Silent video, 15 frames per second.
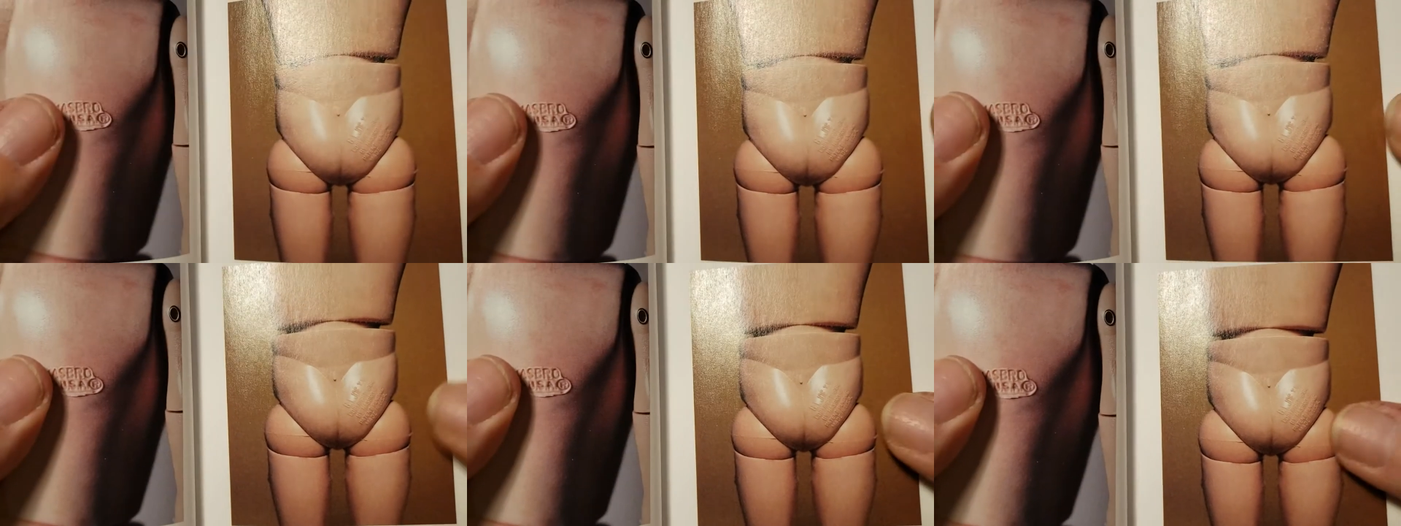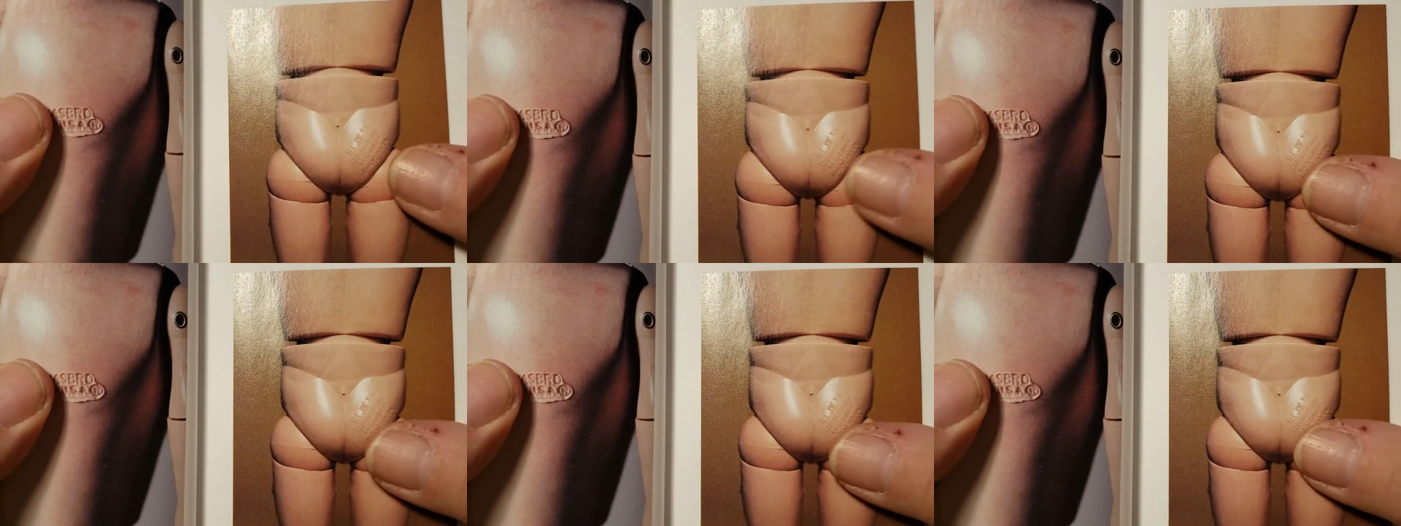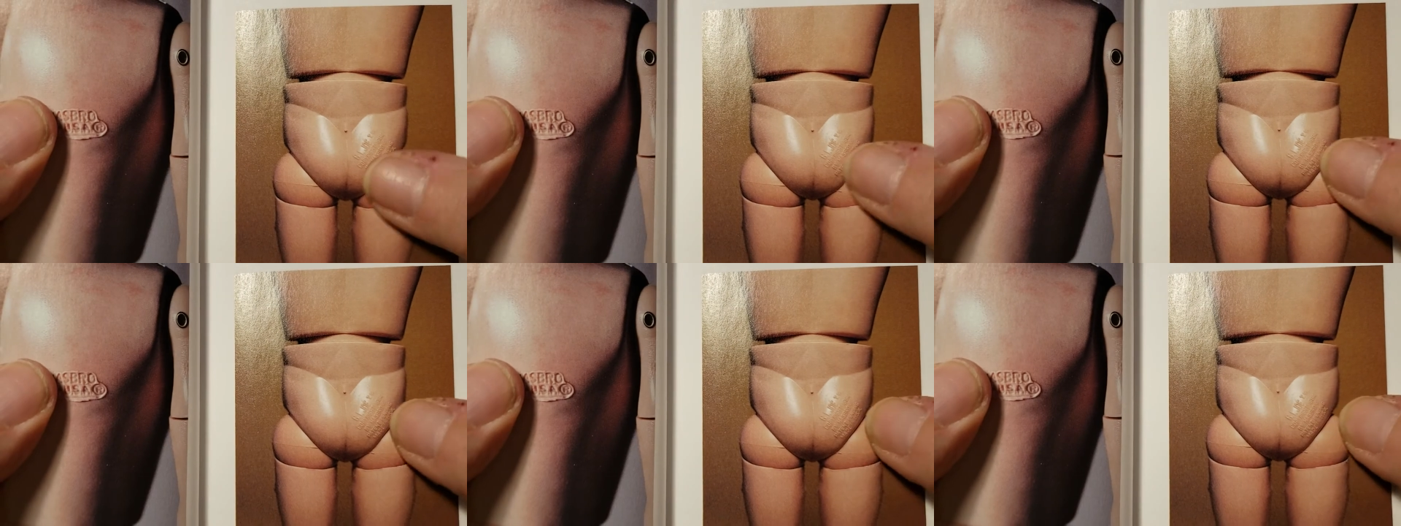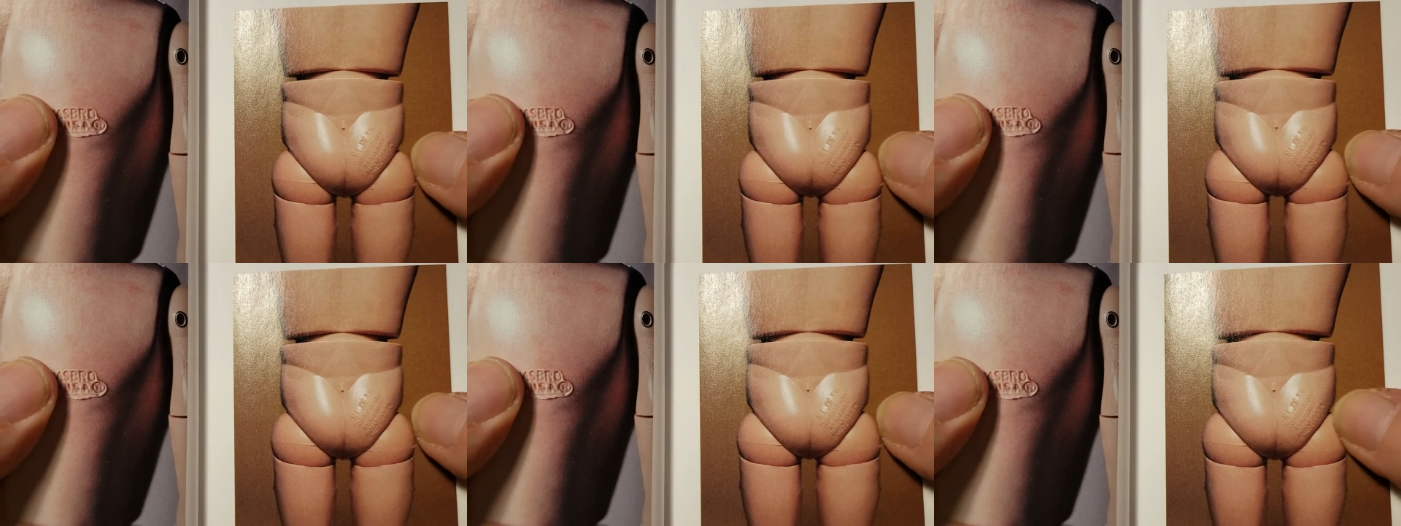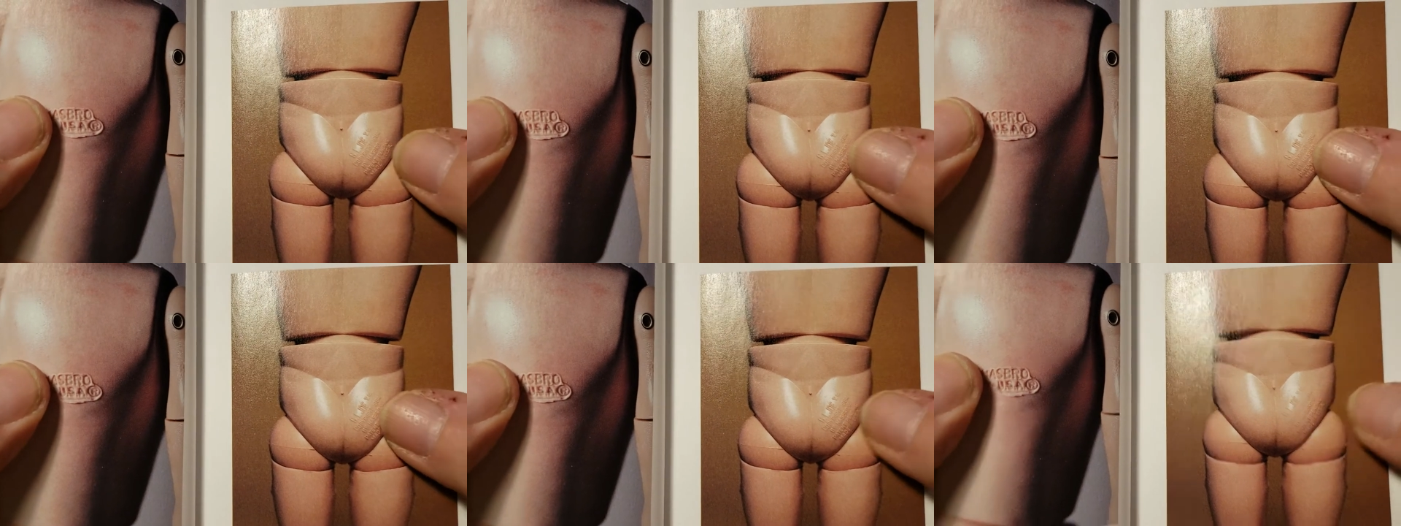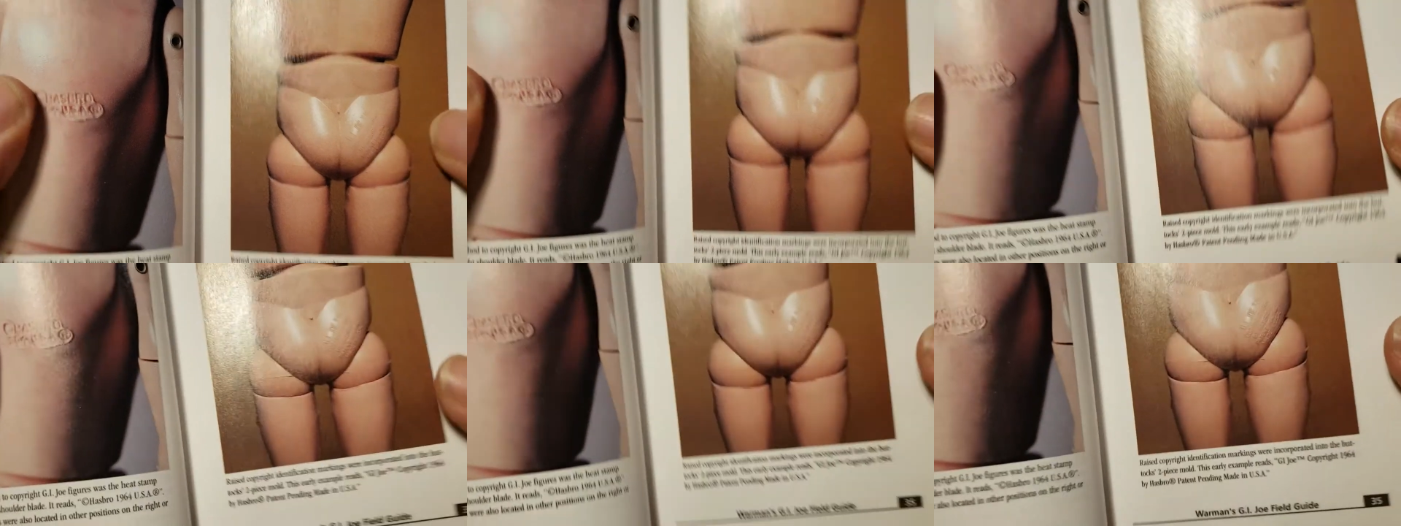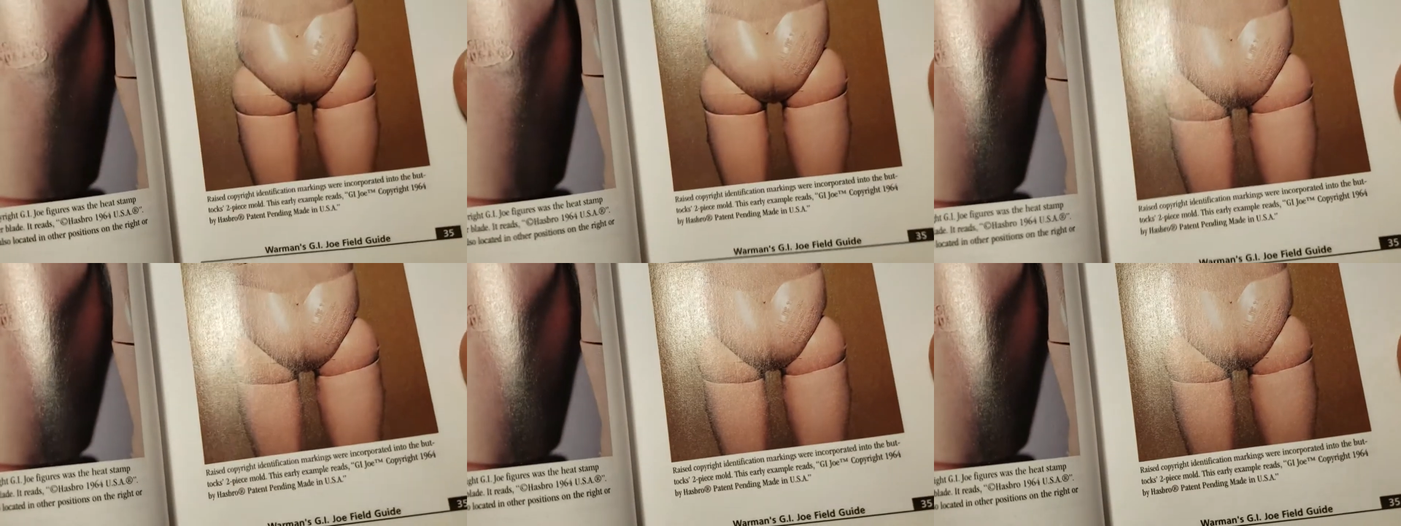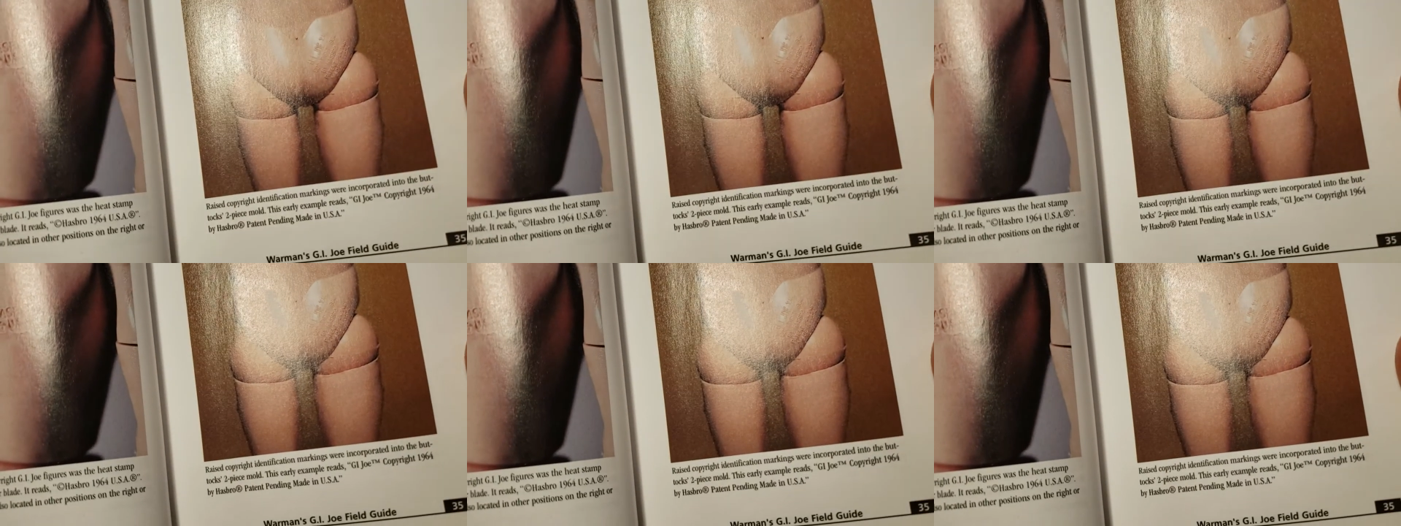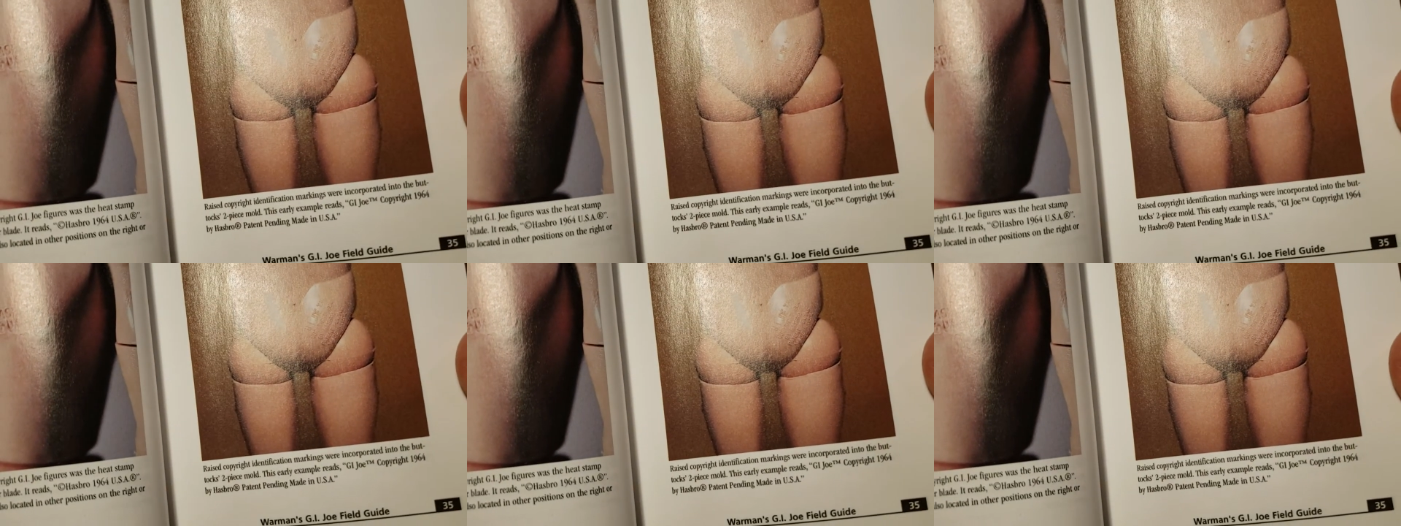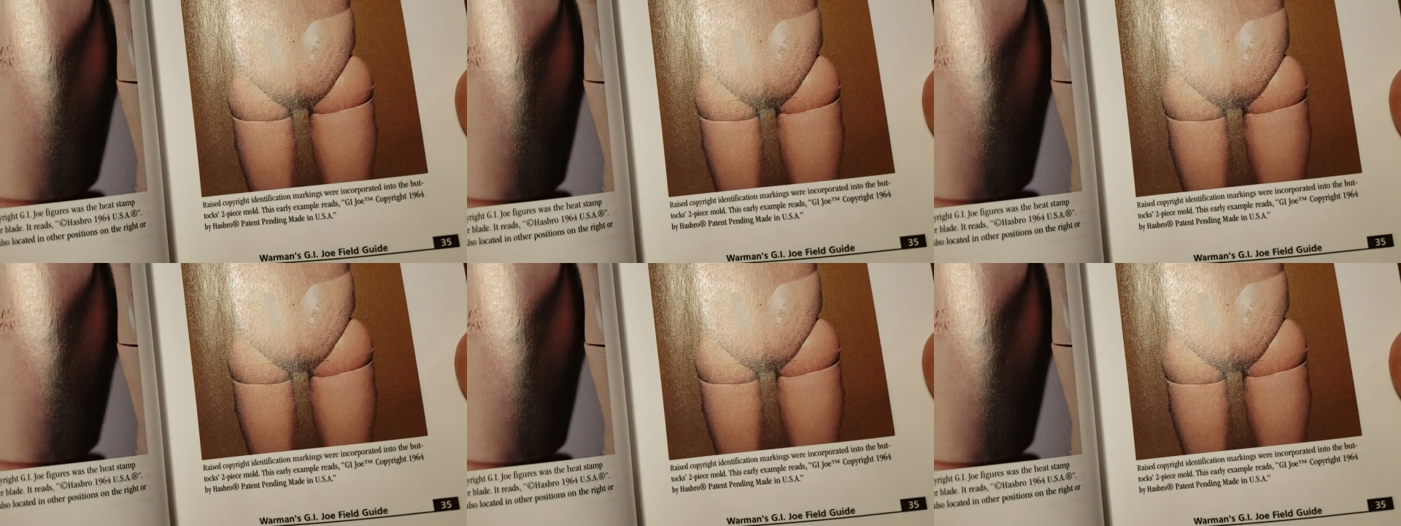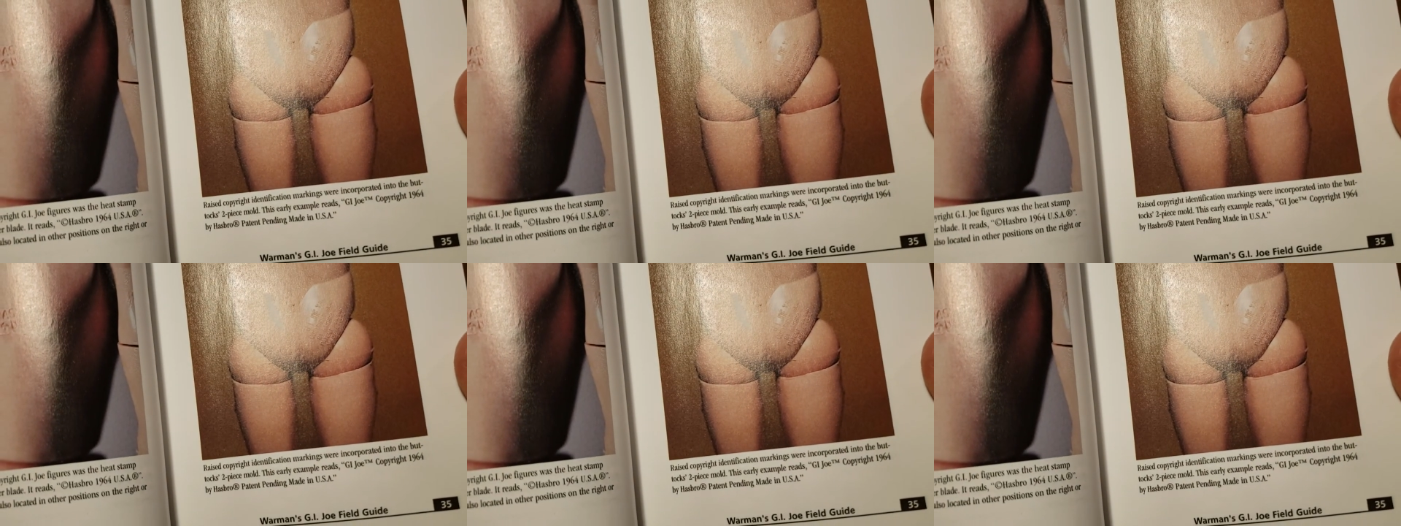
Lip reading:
[unreadable: no face in view]